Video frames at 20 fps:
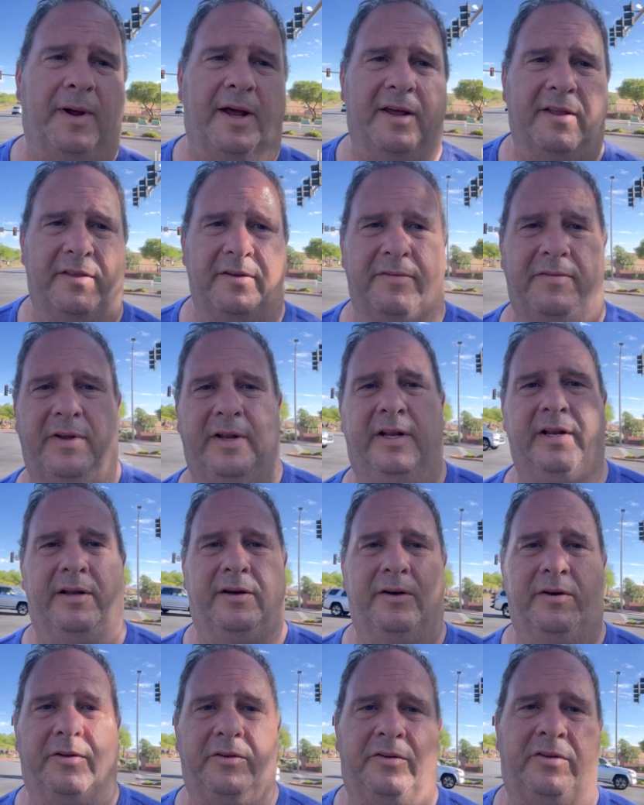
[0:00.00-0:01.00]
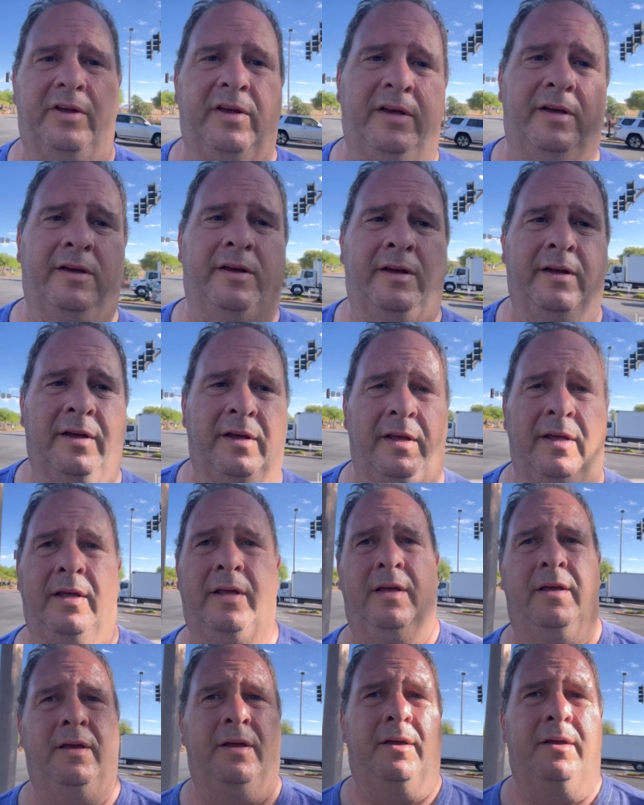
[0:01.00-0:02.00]
my other videos,
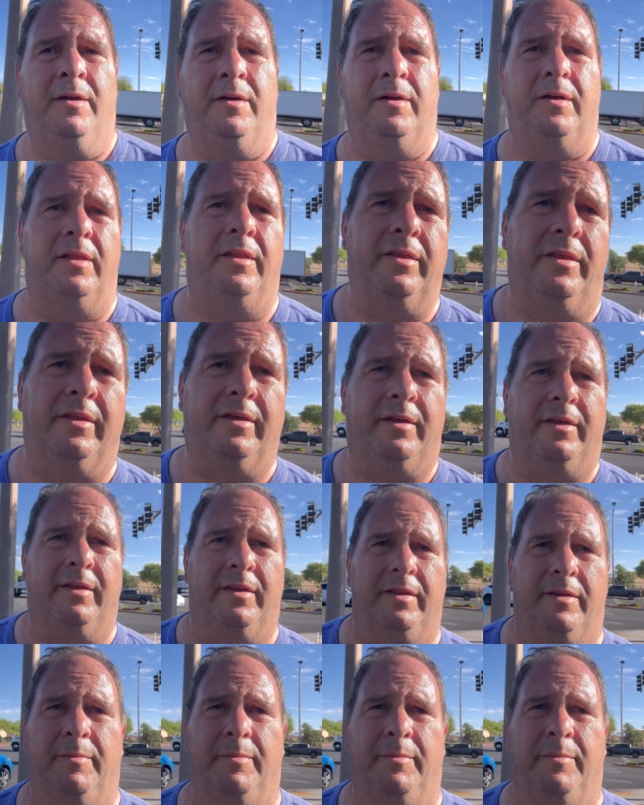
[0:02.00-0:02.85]
the